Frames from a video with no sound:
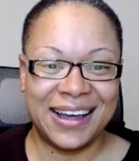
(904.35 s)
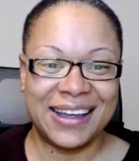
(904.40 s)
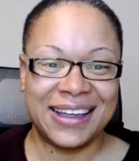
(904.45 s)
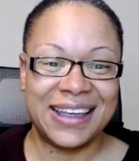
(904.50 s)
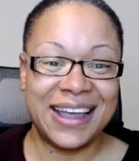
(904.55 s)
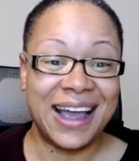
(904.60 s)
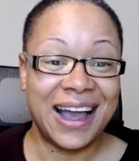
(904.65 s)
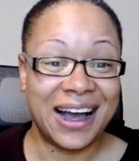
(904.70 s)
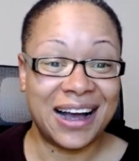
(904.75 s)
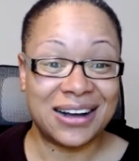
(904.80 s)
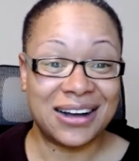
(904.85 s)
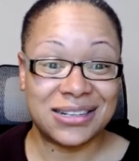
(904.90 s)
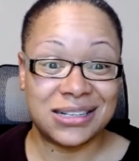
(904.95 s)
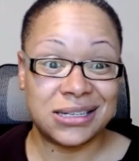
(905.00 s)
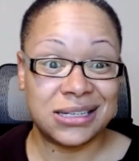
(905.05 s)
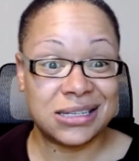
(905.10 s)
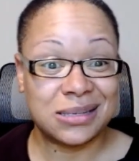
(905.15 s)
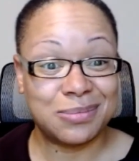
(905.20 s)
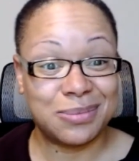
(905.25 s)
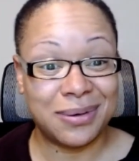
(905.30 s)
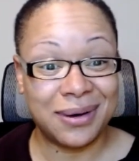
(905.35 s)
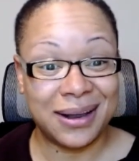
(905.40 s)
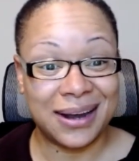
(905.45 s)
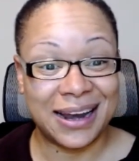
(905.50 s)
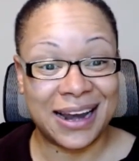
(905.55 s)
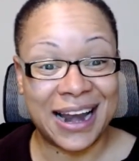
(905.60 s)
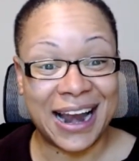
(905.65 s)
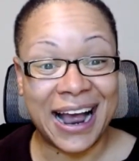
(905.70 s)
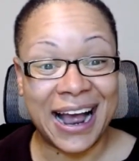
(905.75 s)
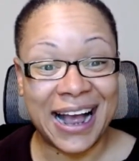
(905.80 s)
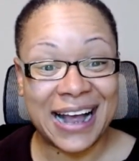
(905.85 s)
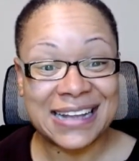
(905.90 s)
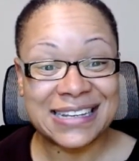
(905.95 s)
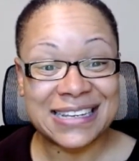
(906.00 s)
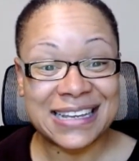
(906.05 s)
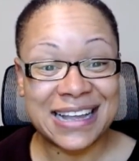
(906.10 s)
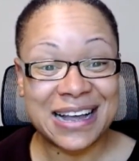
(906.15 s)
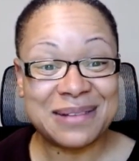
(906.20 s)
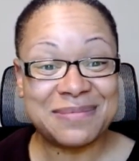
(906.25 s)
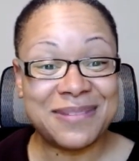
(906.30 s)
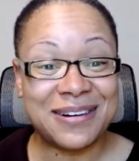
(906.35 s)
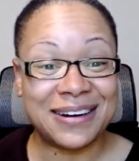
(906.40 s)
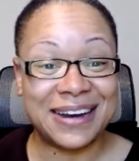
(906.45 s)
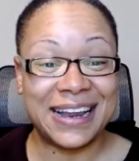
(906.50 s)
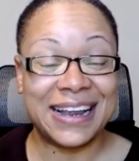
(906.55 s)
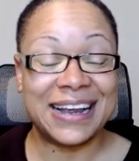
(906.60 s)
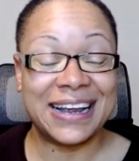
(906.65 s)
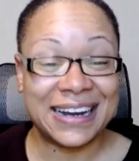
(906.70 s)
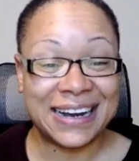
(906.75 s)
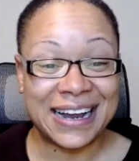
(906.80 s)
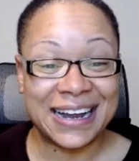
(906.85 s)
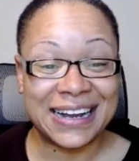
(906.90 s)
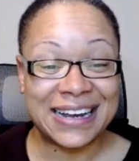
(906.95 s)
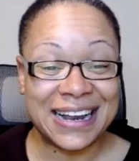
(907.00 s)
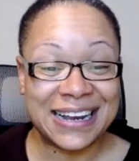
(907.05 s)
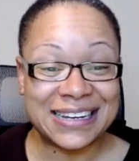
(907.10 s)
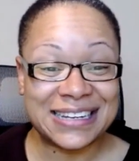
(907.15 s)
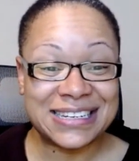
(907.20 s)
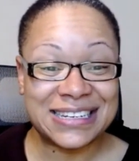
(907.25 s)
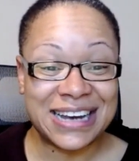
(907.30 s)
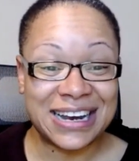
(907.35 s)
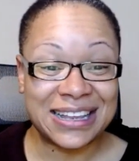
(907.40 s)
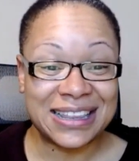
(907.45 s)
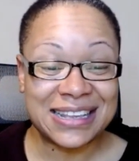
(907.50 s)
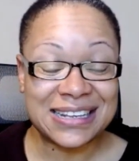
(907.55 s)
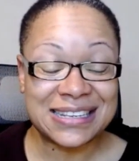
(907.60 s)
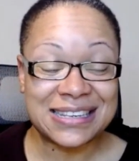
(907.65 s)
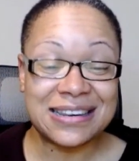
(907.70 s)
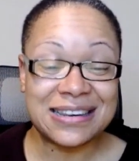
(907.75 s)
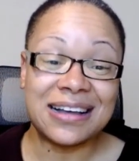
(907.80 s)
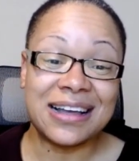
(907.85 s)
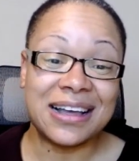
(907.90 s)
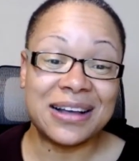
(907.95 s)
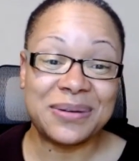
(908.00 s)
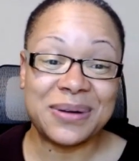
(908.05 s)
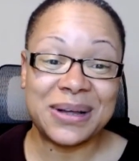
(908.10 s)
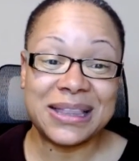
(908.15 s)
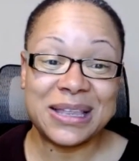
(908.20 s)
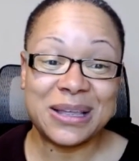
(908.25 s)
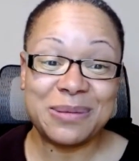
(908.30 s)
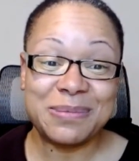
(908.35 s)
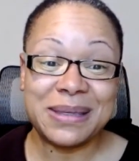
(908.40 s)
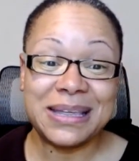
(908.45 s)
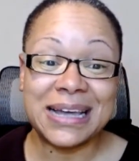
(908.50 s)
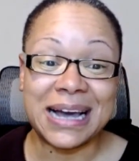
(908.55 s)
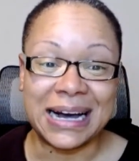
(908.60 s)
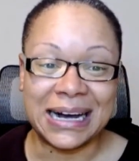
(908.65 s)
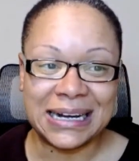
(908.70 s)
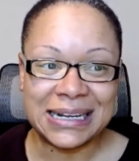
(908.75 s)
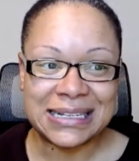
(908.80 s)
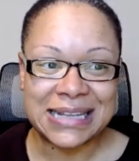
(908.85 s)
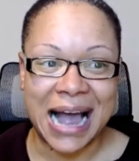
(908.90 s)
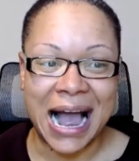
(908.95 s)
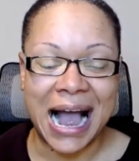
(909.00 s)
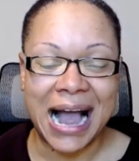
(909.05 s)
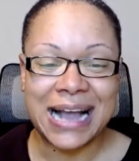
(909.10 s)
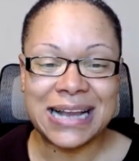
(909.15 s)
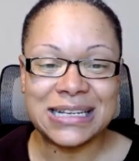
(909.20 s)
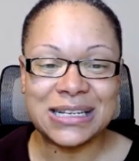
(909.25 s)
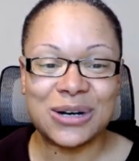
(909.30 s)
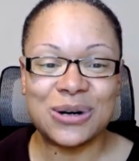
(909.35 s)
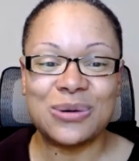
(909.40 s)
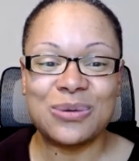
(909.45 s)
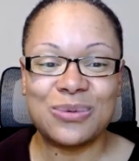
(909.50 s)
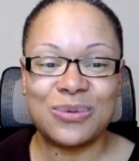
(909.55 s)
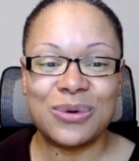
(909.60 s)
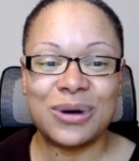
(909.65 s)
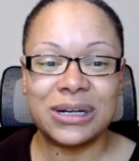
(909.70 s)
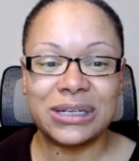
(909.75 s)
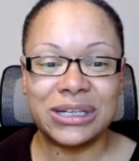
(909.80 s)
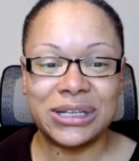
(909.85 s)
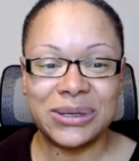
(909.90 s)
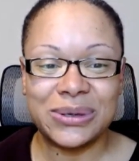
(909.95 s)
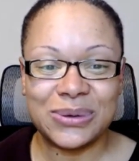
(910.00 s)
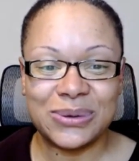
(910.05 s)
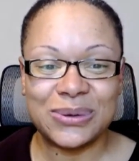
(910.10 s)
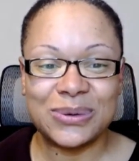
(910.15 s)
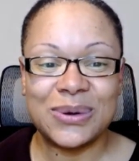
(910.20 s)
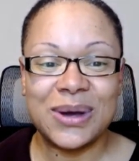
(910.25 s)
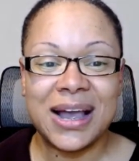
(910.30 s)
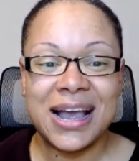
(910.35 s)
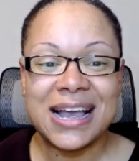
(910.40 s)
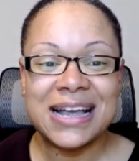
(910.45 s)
Yeah, I was disappointed. I had to come on here and, and share this nugget with you because I don't want you